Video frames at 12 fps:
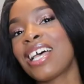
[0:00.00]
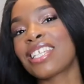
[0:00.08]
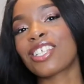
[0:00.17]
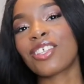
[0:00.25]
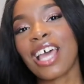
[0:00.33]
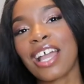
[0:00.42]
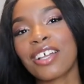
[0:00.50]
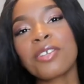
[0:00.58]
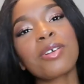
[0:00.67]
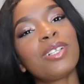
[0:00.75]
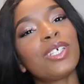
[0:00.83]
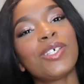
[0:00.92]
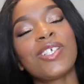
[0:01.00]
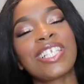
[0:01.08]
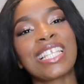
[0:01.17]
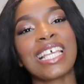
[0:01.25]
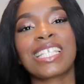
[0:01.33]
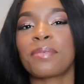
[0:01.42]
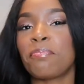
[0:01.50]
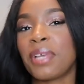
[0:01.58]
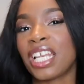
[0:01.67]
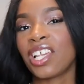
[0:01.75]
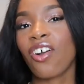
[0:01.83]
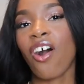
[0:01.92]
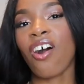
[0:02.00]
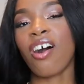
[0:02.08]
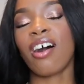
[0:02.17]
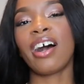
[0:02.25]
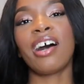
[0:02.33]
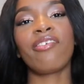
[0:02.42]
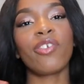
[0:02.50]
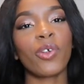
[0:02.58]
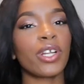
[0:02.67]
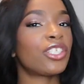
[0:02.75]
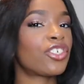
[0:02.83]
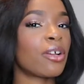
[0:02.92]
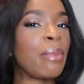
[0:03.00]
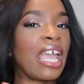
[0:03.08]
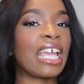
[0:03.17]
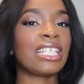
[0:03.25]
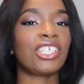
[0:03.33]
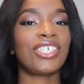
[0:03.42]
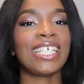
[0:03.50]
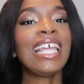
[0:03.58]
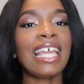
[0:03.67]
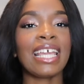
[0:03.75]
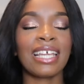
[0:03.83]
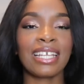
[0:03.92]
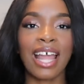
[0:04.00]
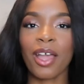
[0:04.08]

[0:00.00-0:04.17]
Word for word: So that concludes this mini haul of Nordstrom and Shein.